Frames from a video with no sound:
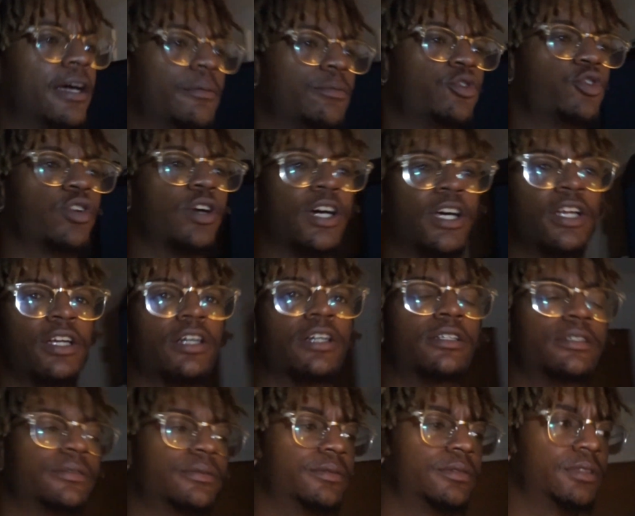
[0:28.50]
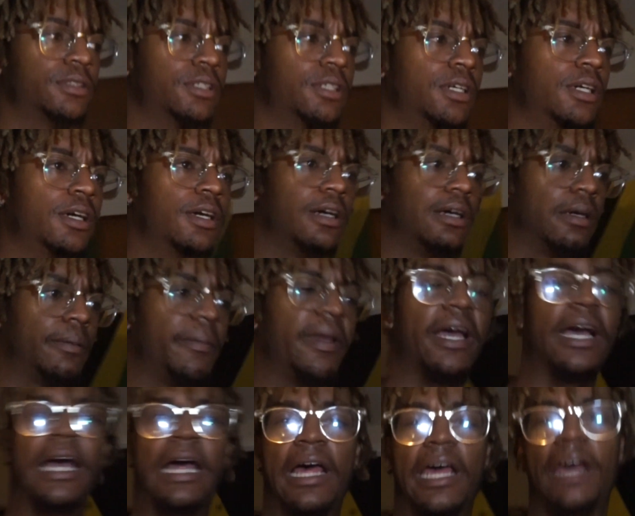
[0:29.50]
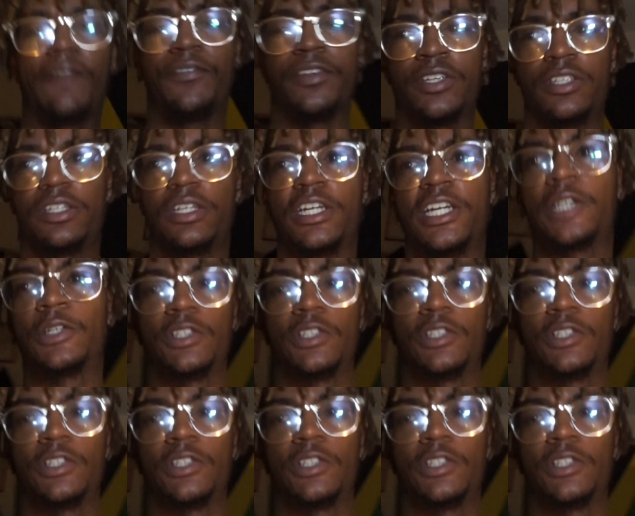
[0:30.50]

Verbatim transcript: I'm trying to Man, I have the CL